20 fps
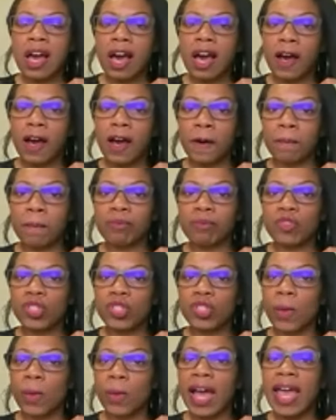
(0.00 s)
Um,
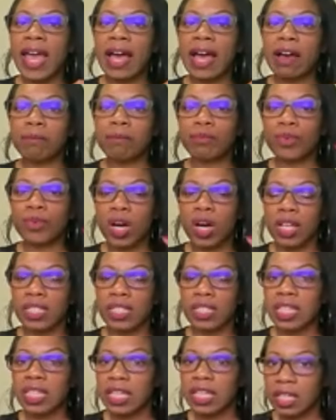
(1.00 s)
so I have
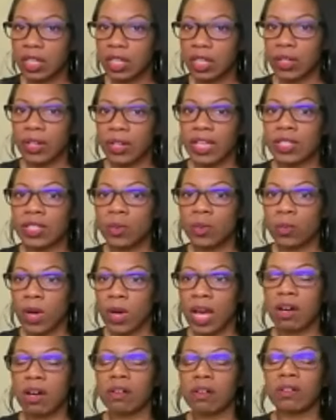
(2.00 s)
products here as
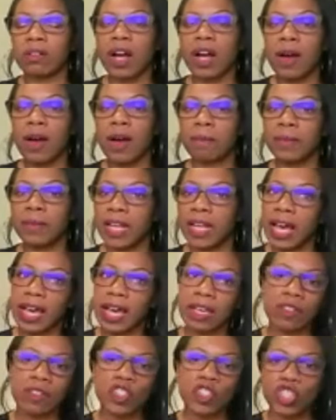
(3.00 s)
well um, that
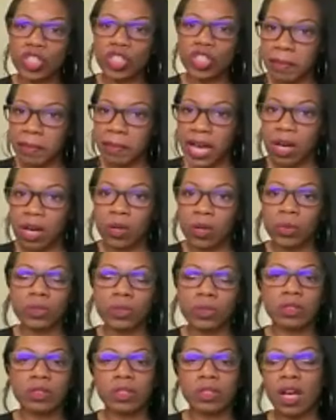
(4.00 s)
I ship
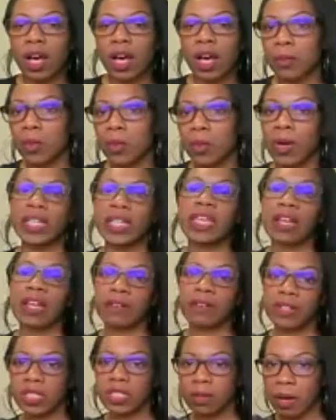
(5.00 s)
out um, or I
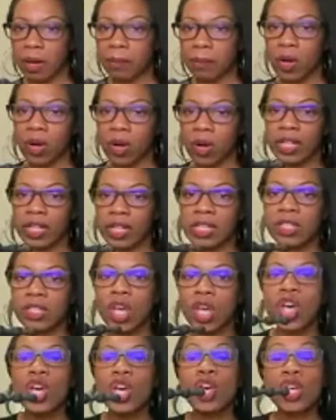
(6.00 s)
carry to my
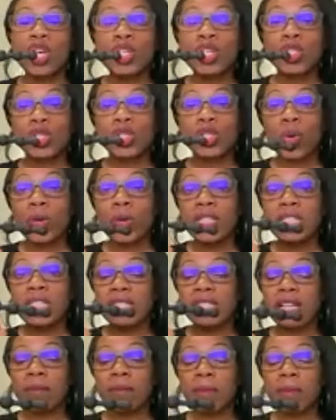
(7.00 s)
parties. So with
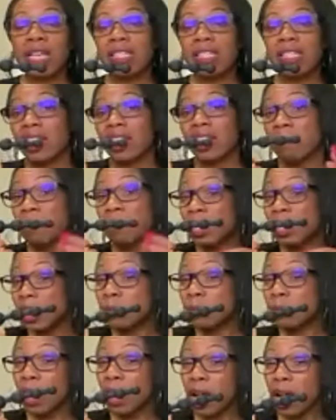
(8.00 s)
step by step,
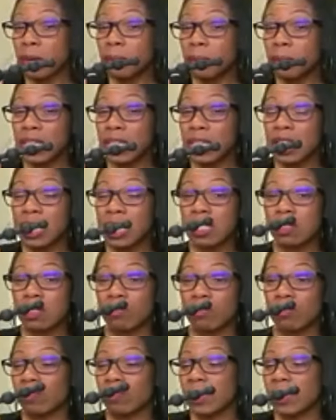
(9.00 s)
this probably
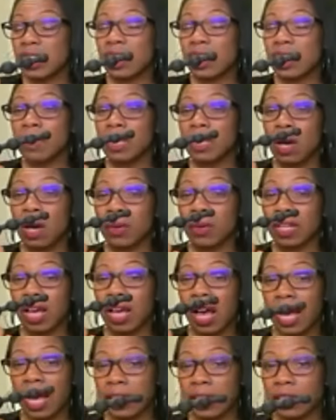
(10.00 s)
is something I would
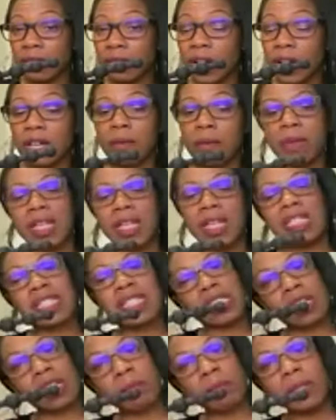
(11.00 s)
highly recommend
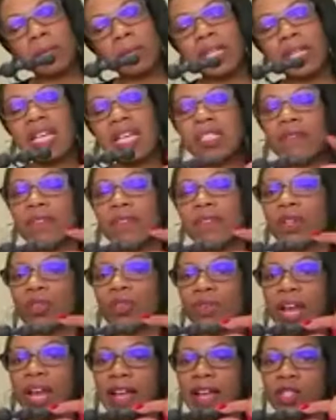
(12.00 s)
simply because of the
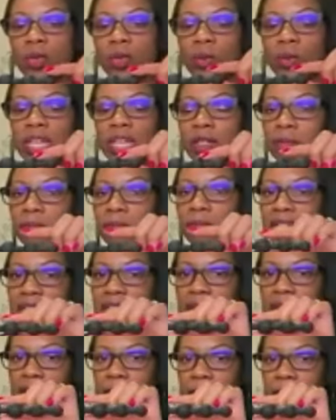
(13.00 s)
graduated
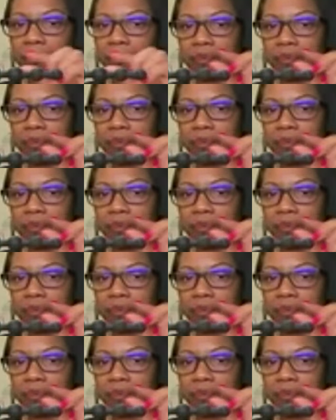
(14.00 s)
beading.